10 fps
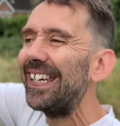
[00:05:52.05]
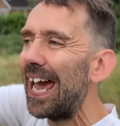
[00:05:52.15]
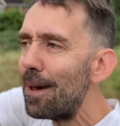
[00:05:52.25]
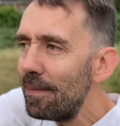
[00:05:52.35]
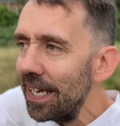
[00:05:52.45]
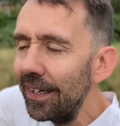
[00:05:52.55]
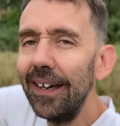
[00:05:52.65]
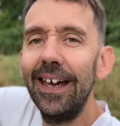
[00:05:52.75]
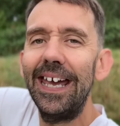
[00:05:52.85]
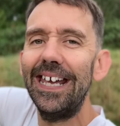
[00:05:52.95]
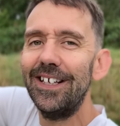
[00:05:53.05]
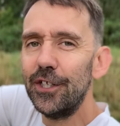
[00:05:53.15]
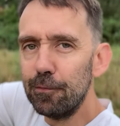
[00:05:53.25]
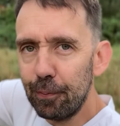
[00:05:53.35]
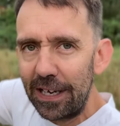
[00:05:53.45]
Kemi
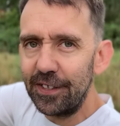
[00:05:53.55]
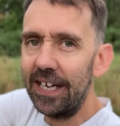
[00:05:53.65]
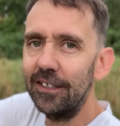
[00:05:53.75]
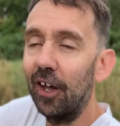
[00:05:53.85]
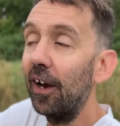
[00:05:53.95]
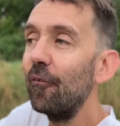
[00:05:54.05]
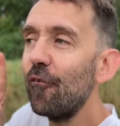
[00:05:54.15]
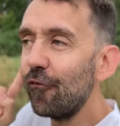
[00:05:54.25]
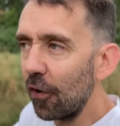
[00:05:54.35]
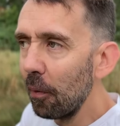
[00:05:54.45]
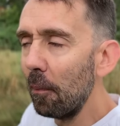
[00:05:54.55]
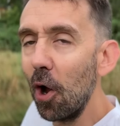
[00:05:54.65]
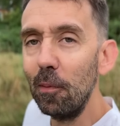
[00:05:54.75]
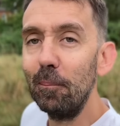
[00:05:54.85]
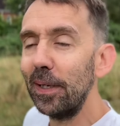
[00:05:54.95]
Express headline for a moment,